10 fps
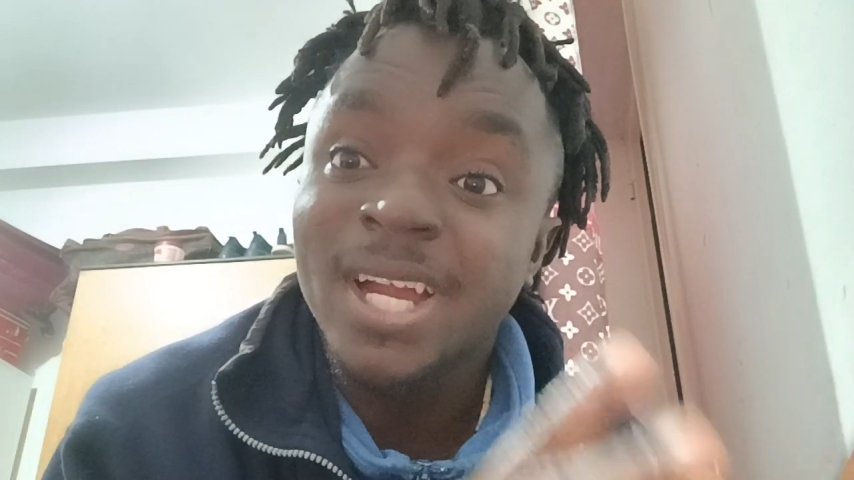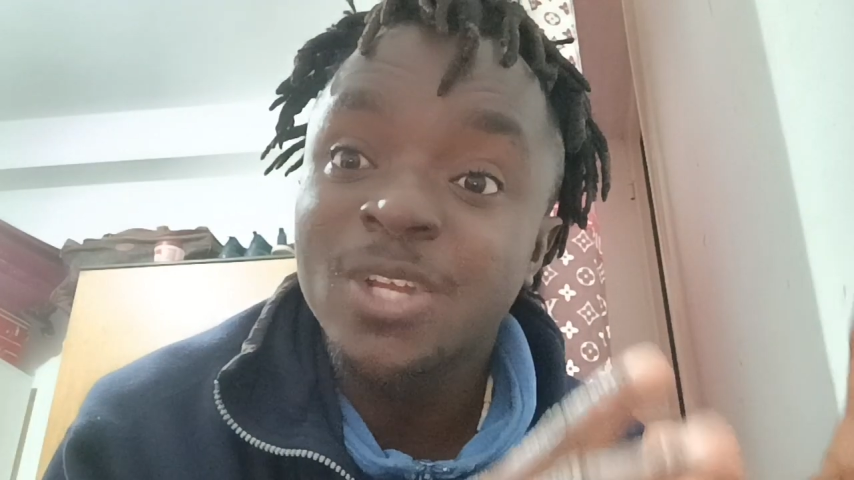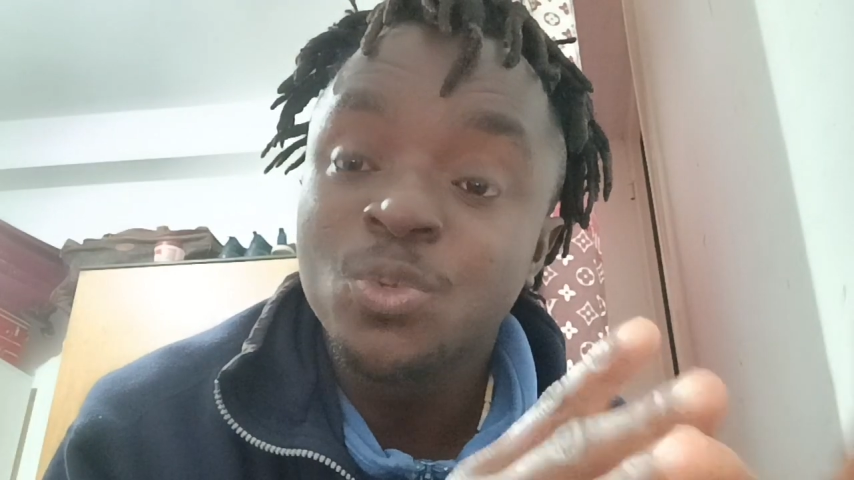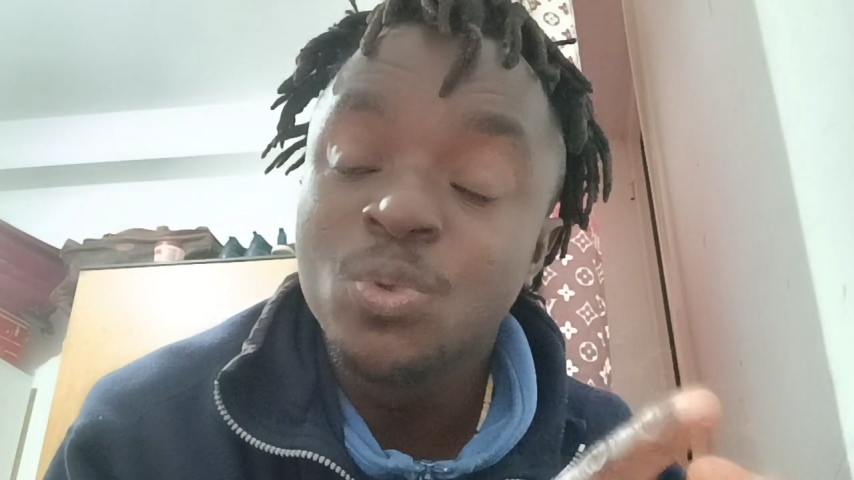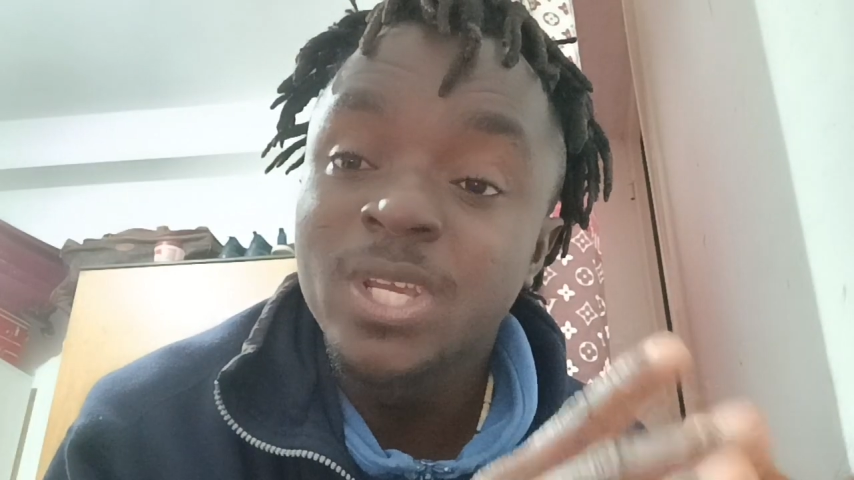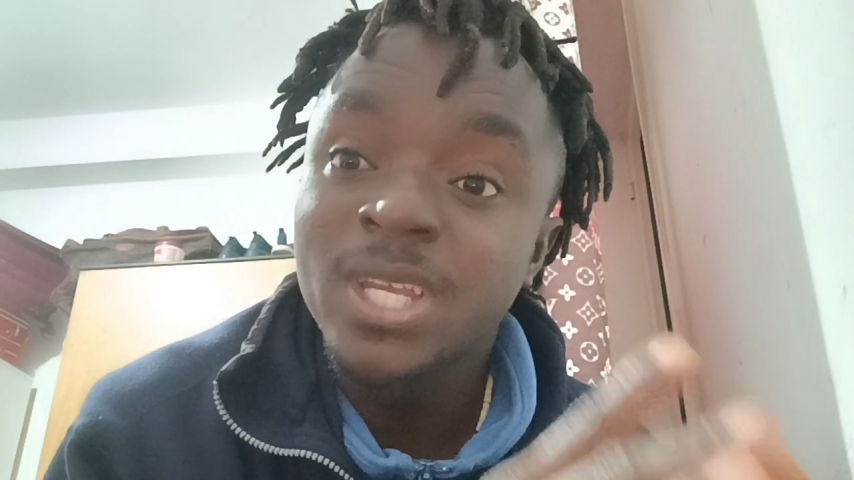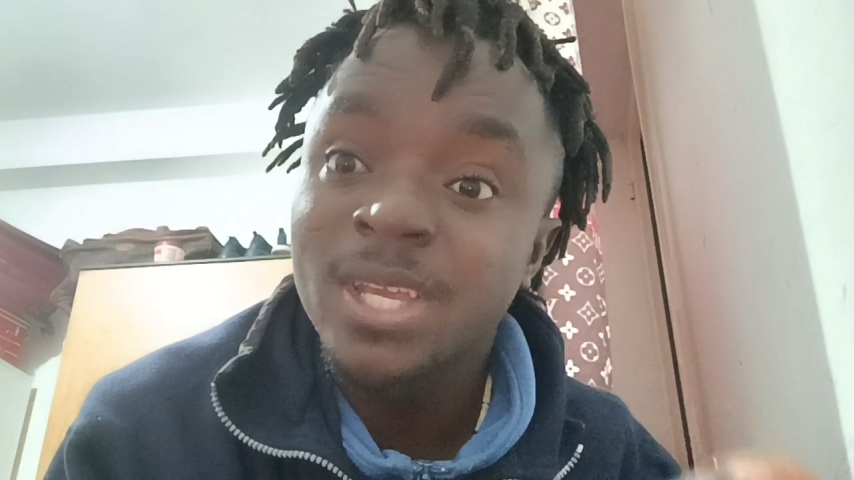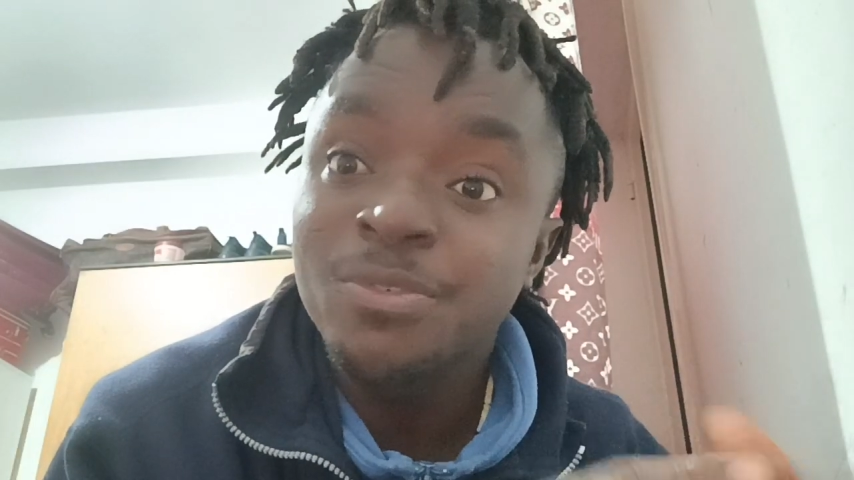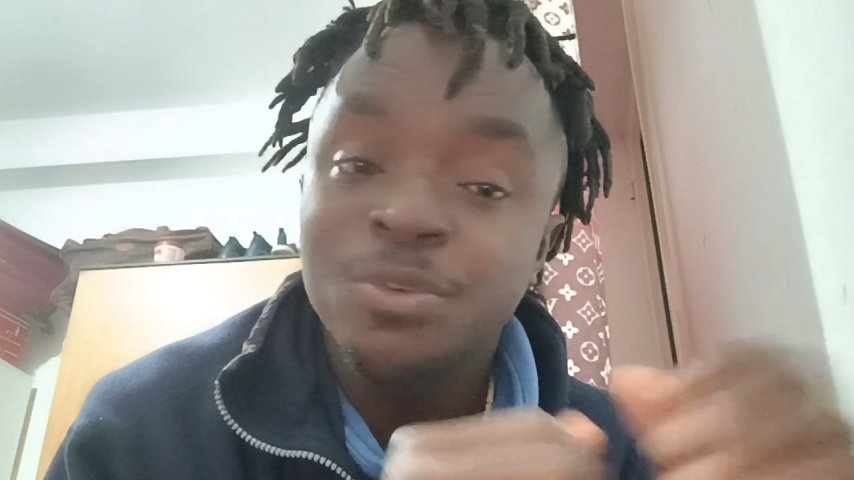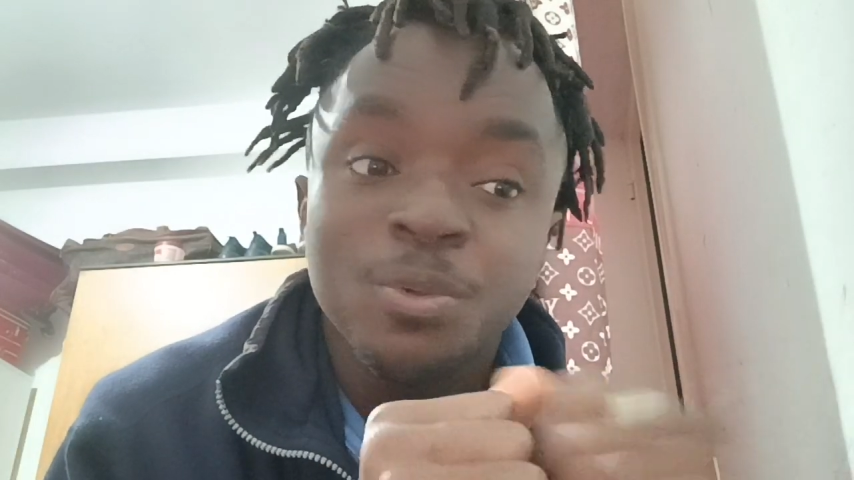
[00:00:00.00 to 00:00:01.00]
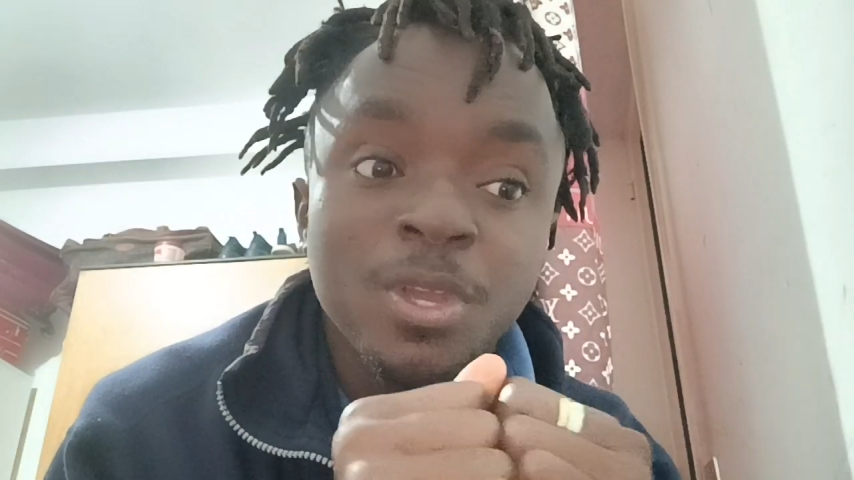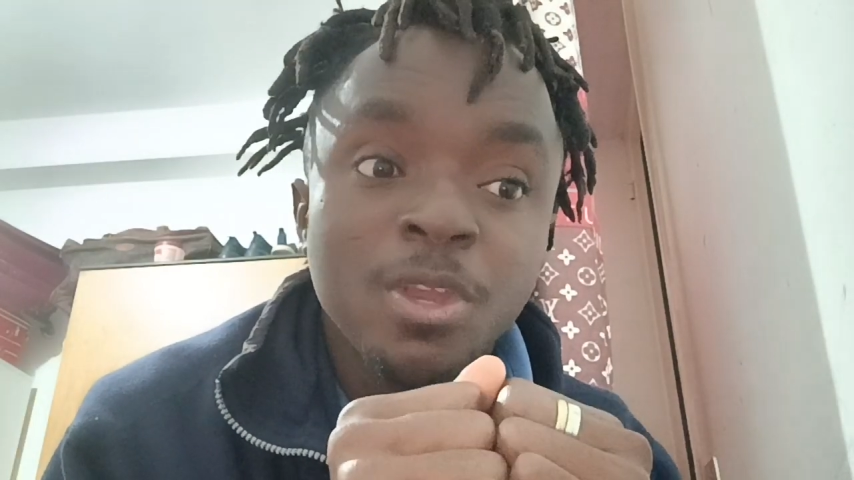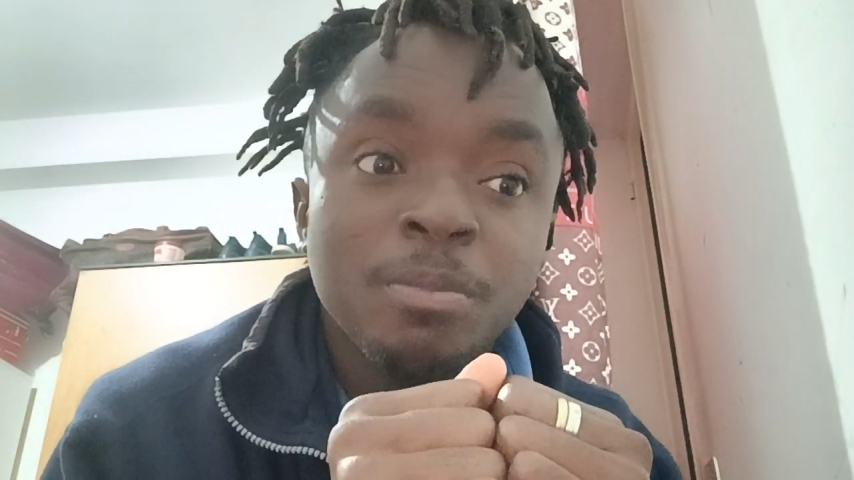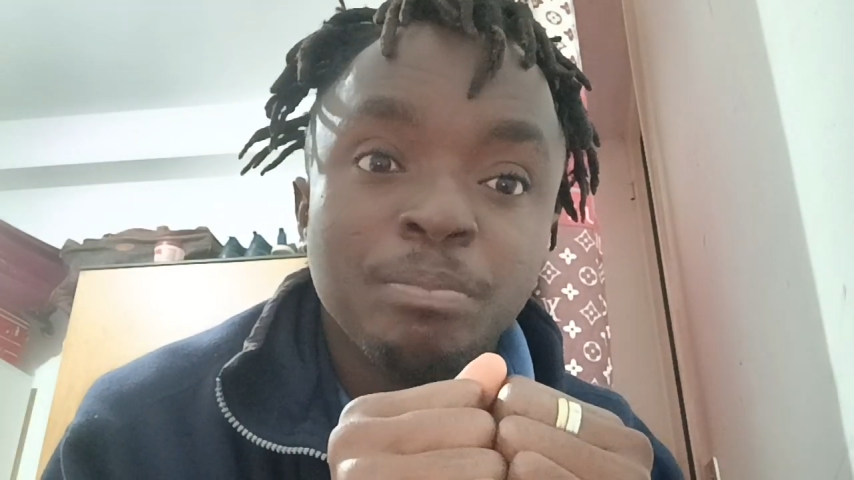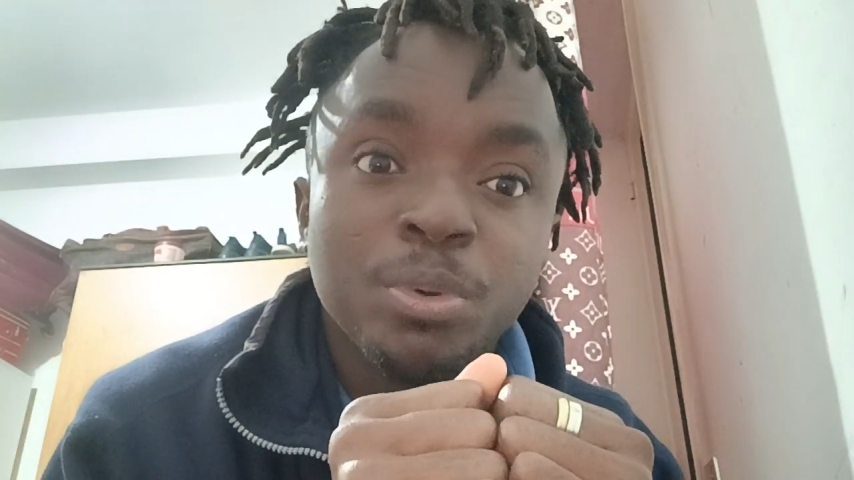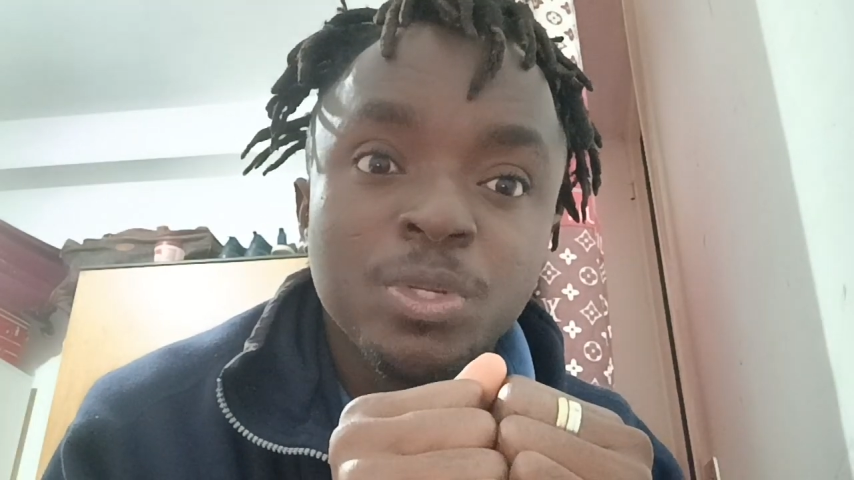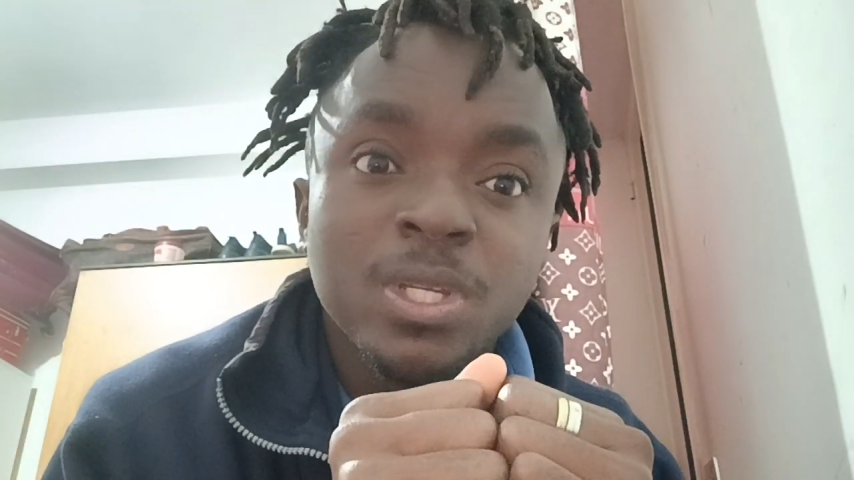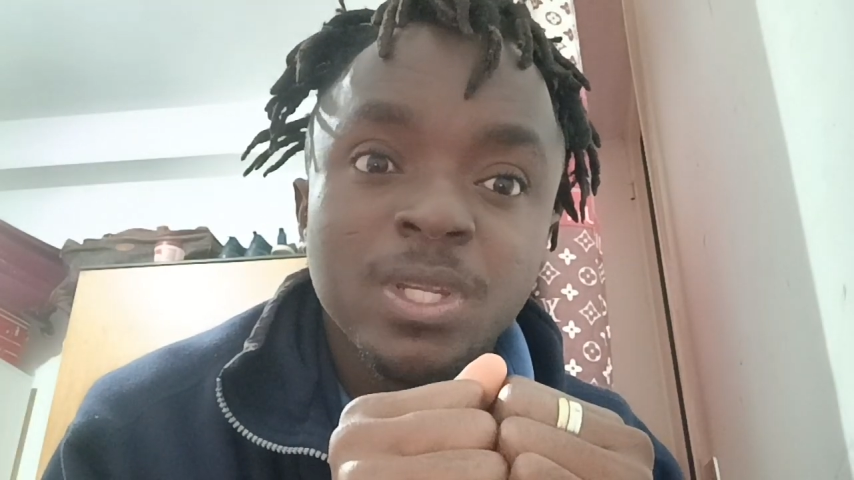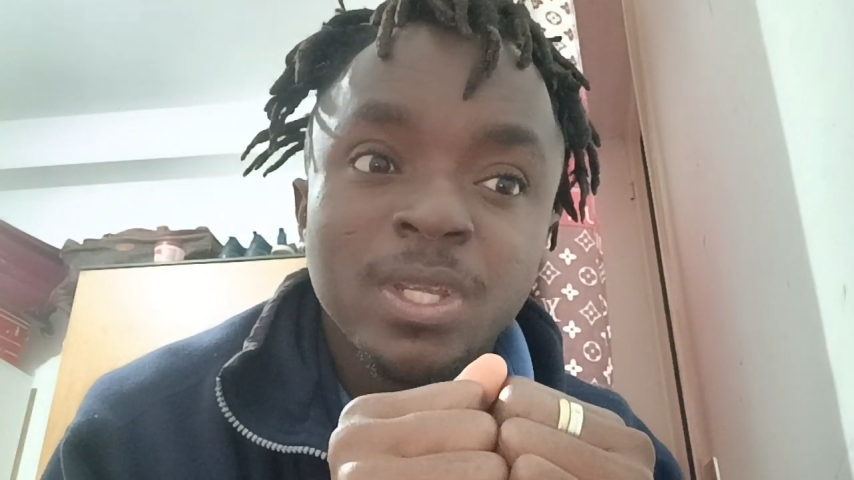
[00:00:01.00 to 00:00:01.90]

are doing evil. But